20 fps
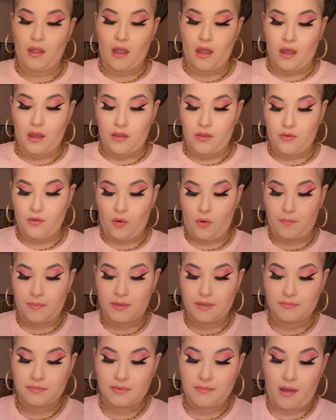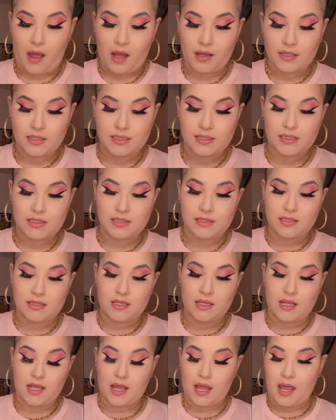You open up the box,
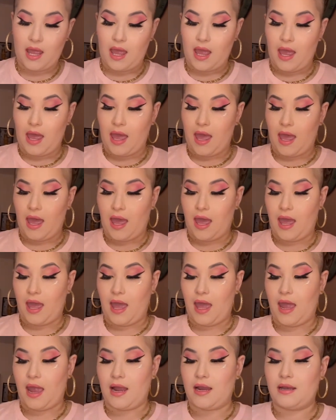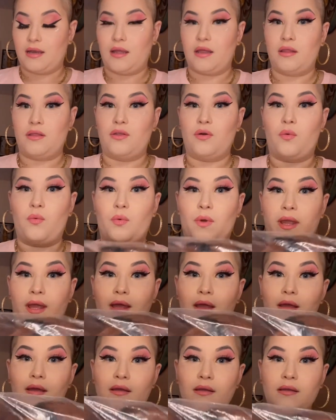and the
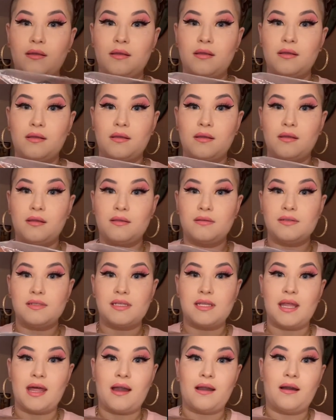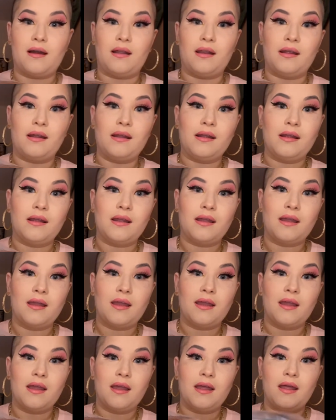wig, see that color?
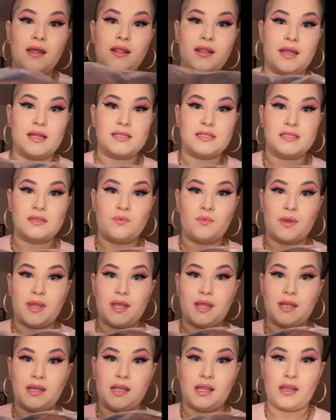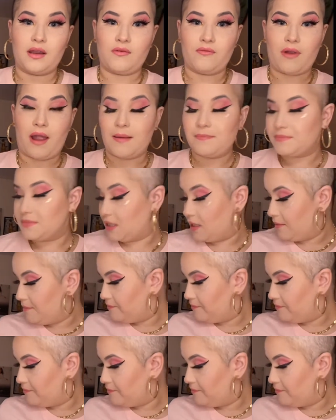That's the wig in here wrapped up.